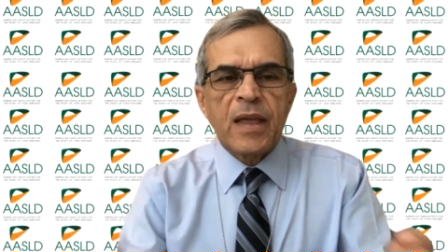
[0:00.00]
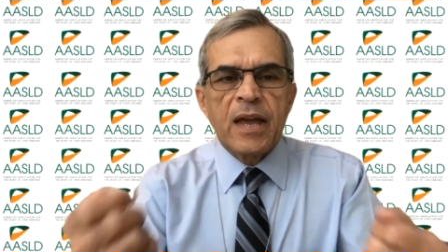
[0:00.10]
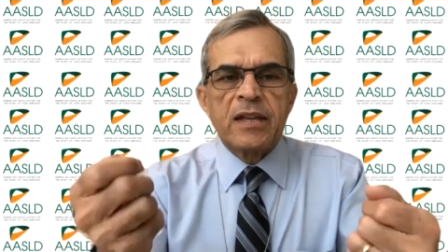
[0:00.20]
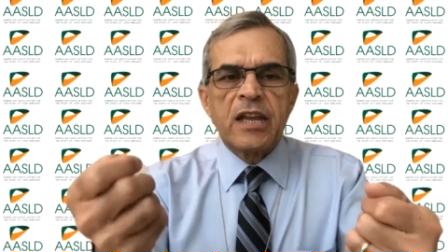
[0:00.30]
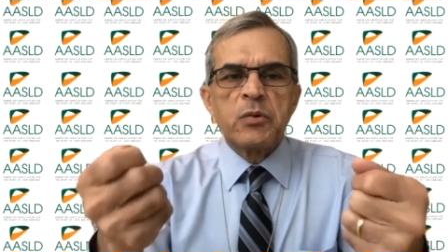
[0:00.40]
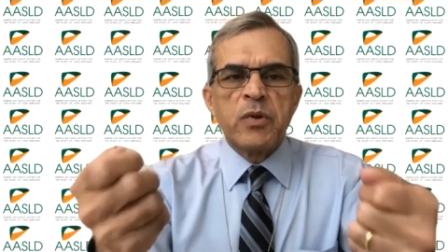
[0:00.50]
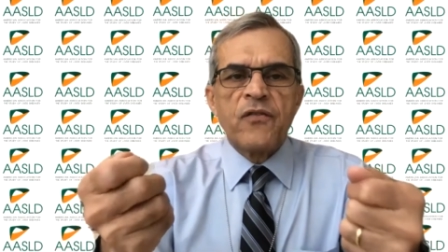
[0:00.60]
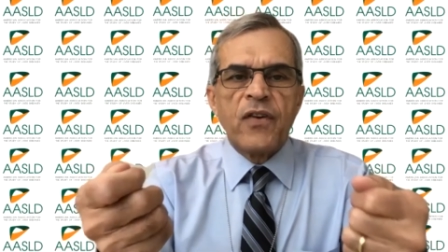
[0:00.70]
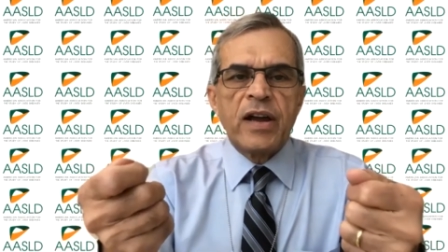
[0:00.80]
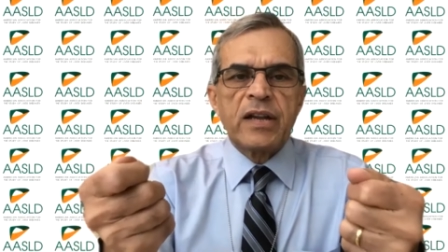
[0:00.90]
And then we
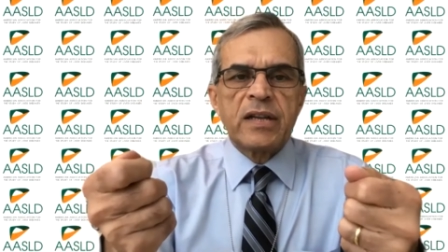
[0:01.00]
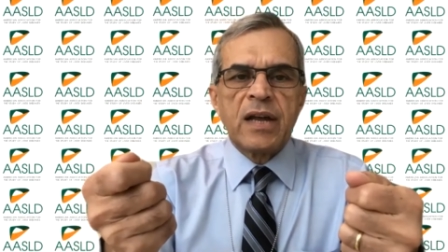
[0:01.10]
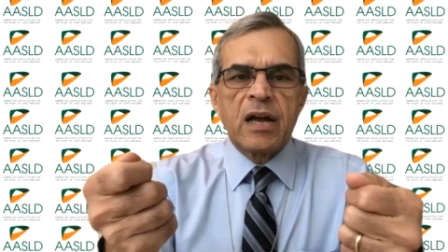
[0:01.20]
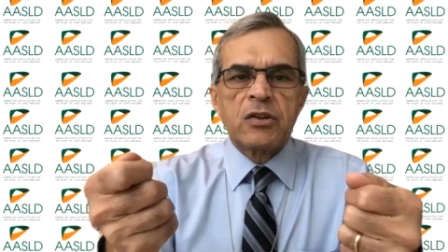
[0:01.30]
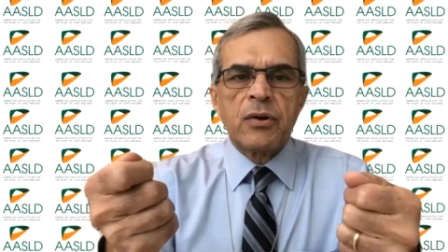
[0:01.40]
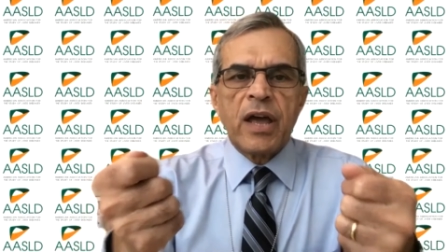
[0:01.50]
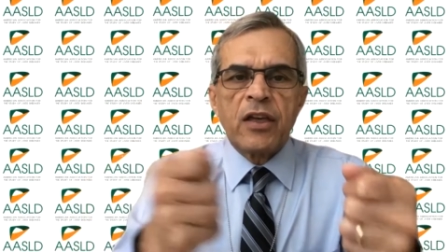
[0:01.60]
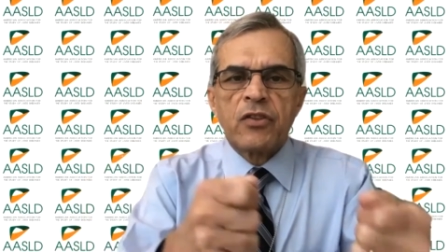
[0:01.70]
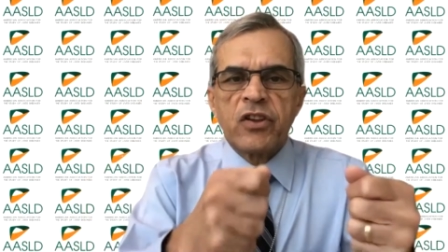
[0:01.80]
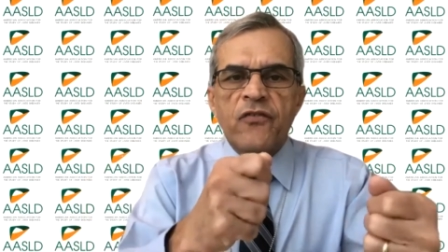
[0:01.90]
invited Dr.
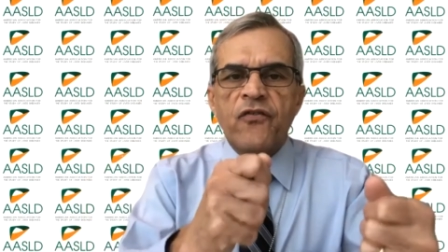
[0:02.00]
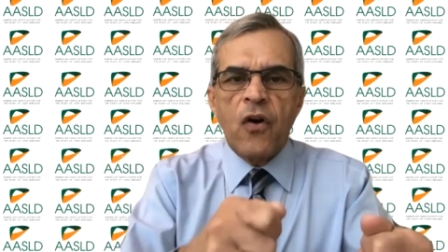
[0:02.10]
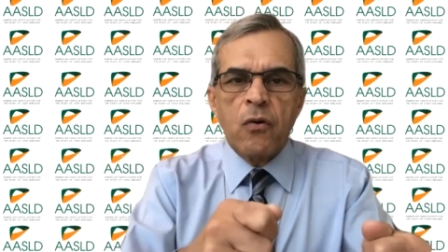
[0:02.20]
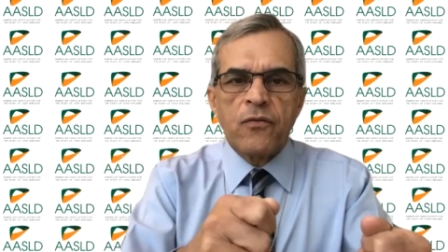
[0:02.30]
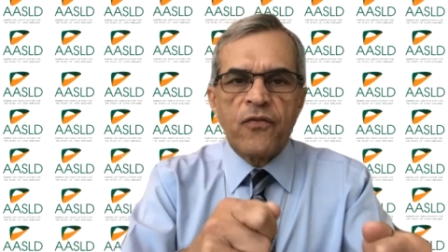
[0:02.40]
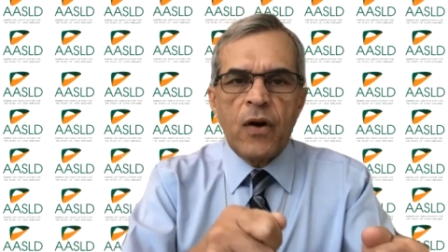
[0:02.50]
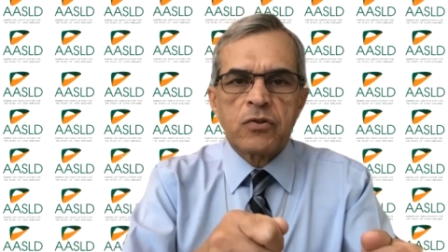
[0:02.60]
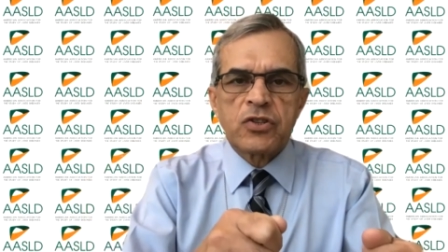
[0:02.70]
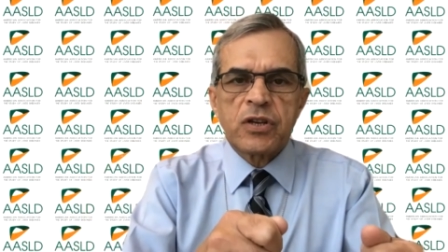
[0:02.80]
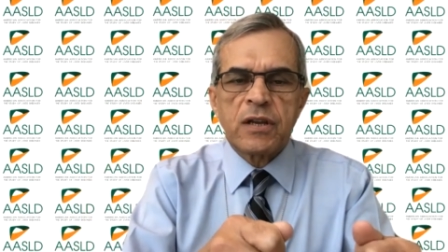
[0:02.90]
Anthony
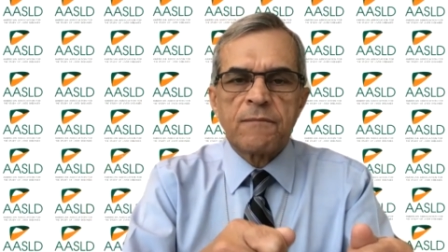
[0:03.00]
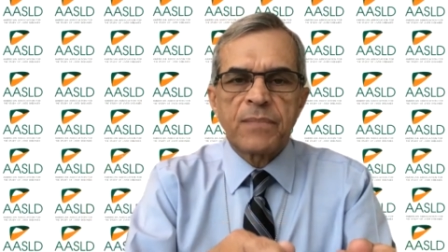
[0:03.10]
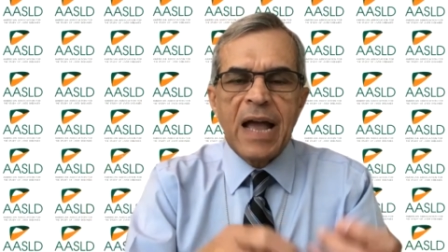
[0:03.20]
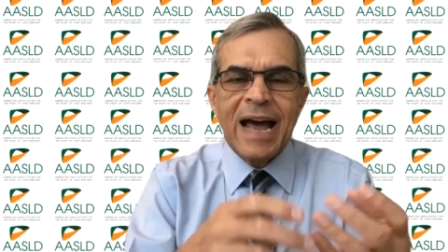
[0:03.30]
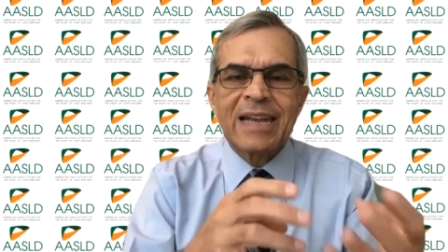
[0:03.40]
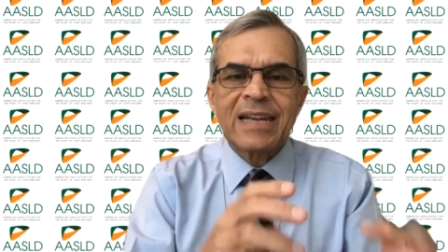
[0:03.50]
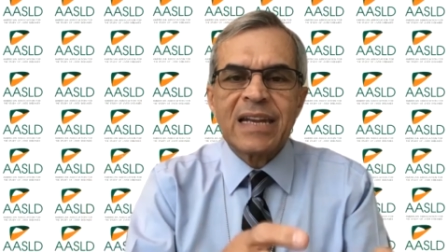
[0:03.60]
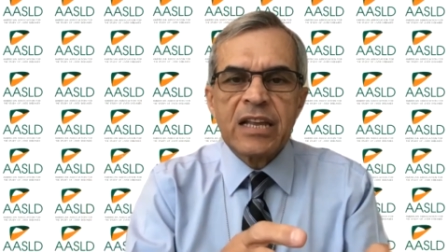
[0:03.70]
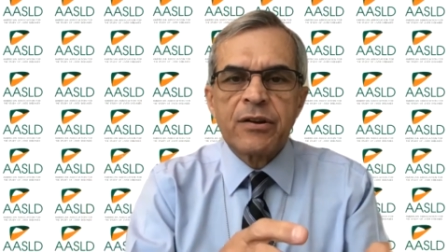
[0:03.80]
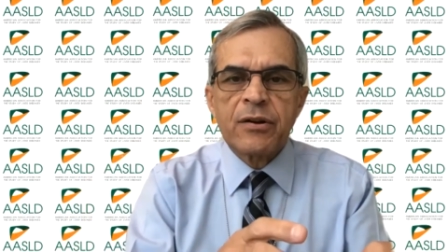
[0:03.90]
Fauci, a
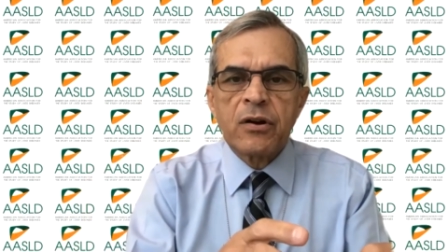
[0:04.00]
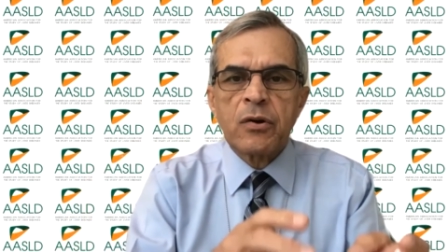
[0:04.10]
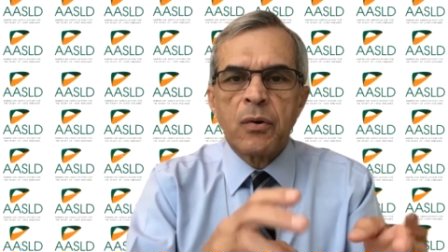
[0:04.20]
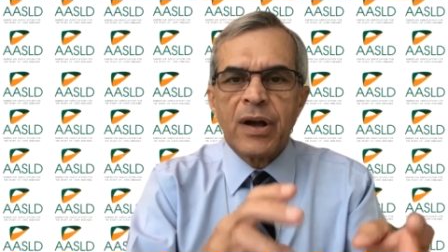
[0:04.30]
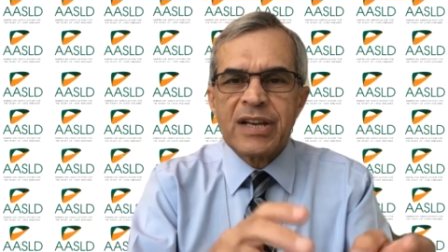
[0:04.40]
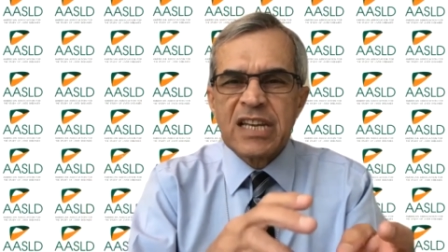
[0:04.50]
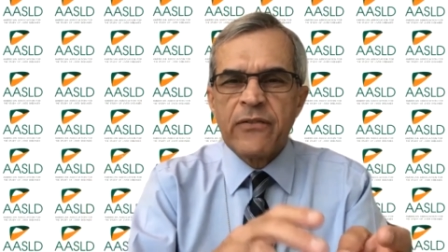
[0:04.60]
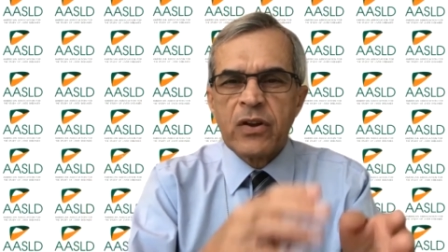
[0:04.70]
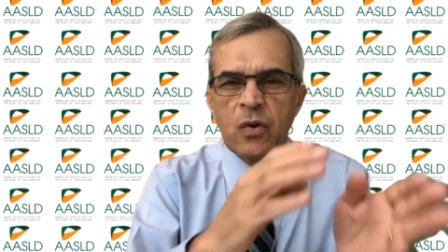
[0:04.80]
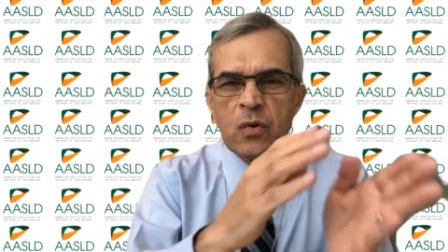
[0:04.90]
leader who has
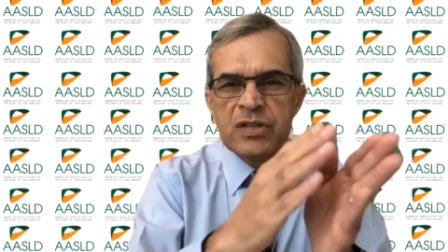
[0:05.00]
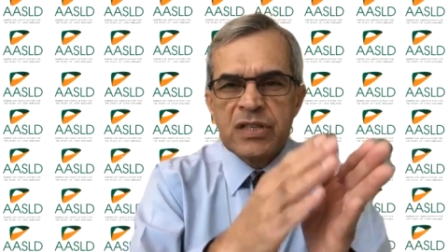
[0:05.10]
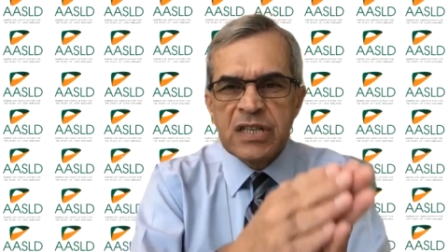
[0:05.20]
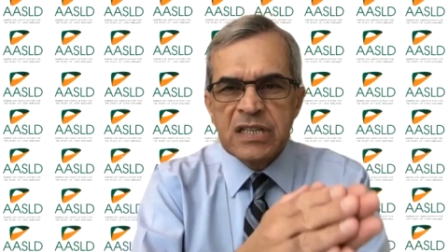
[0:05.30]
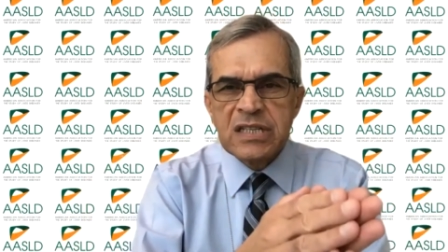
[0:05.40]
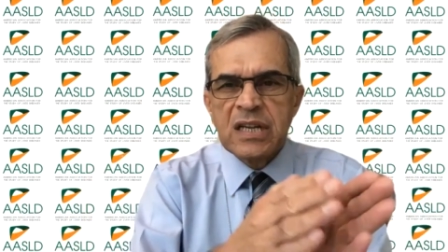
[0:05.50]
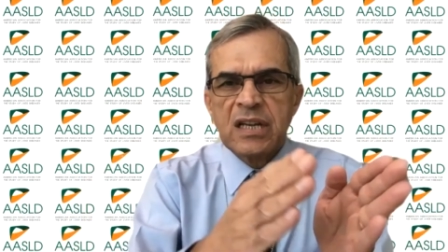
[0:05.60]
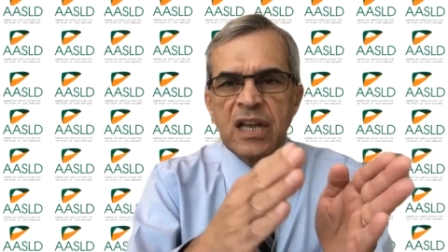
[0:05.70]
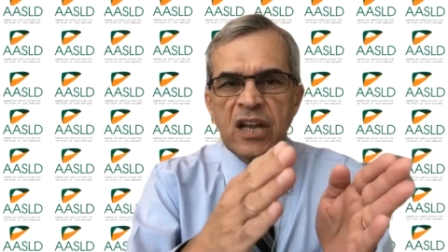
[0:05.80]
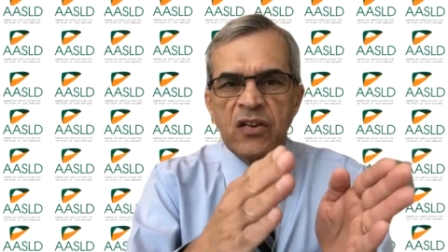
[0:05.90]
given consistent
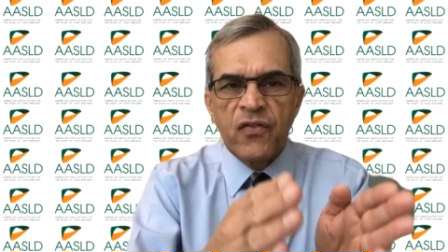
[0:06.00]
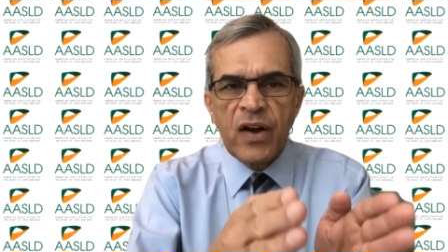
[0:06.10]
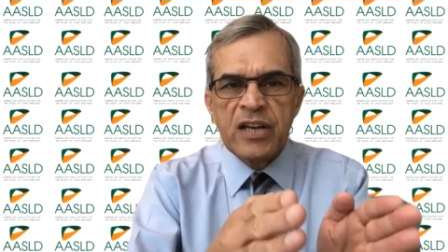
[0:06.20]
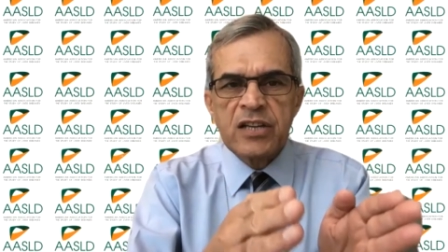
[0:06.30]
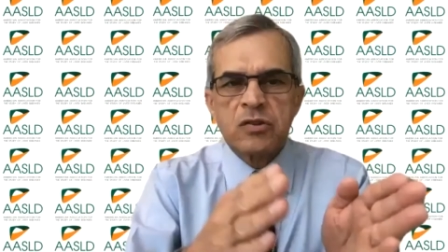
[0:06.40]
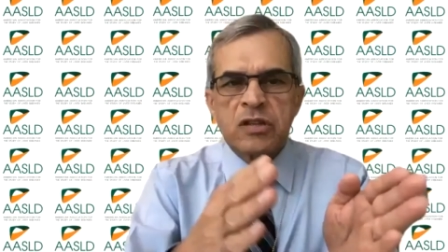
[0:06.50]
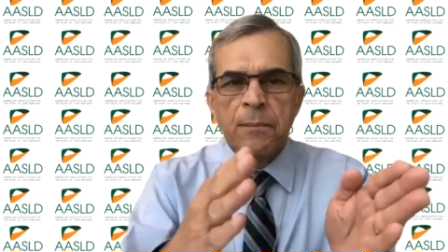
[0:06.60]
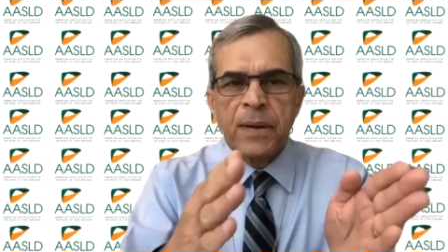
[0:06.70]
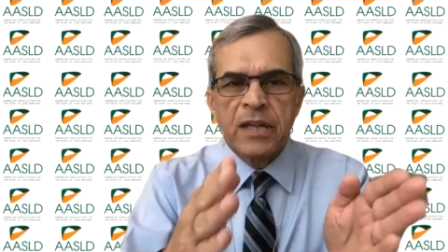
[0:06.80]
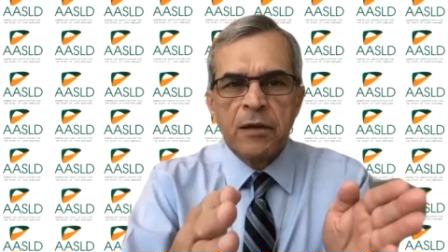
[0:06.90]
advice on the
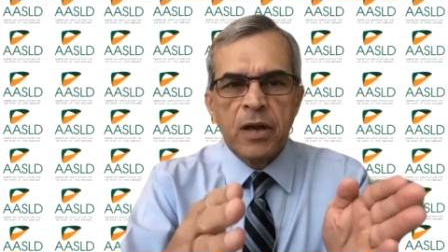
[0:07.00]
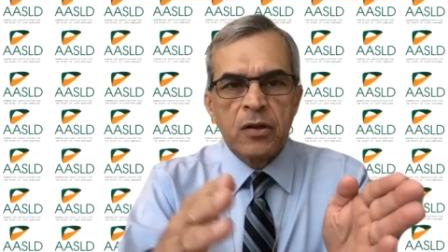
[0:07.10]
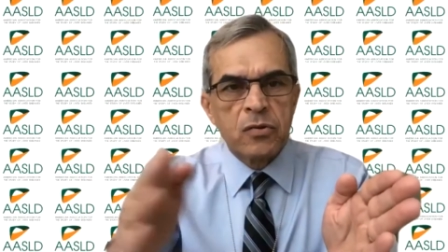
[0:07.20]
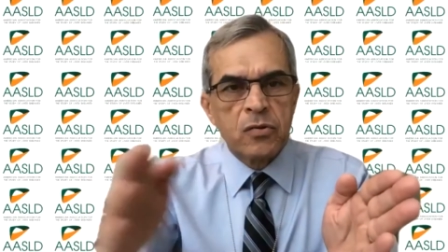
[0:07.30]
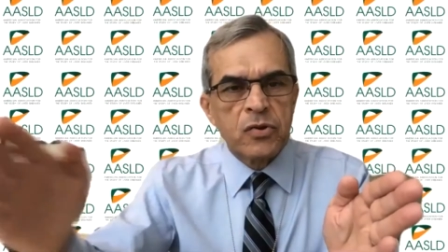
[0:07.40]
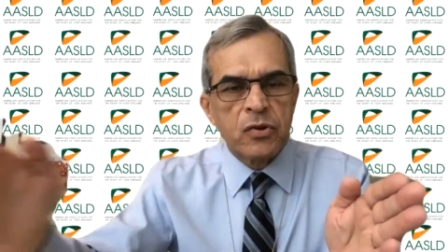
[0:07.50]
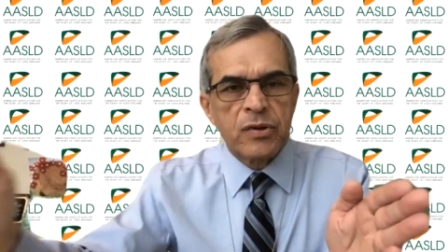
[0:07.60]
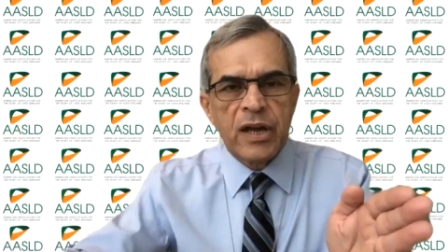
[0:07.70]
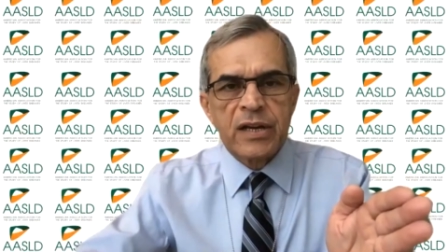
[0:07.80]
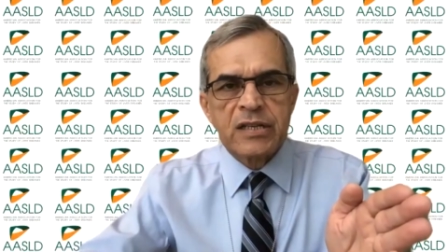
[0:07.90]
pandemic to the
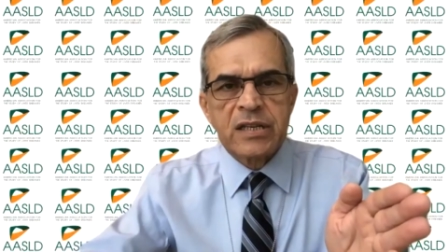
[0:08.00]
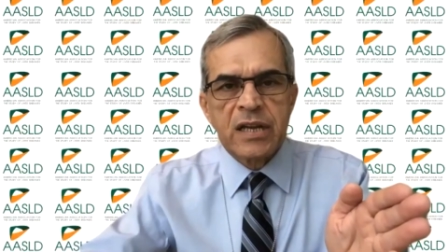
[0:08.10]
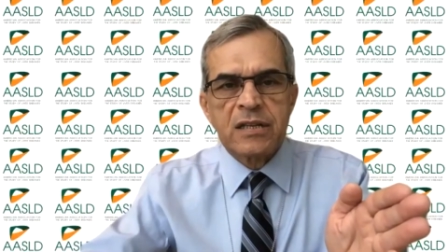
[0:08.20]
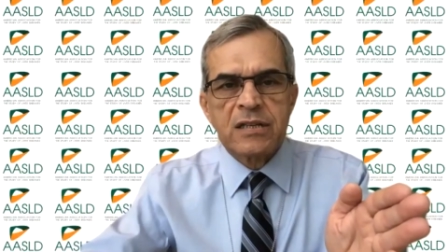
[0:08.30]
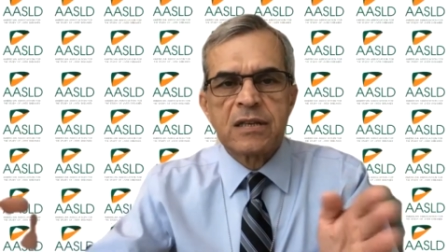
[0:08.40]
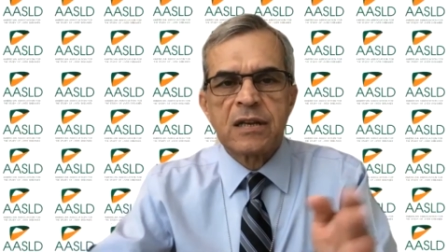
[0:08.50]
United States,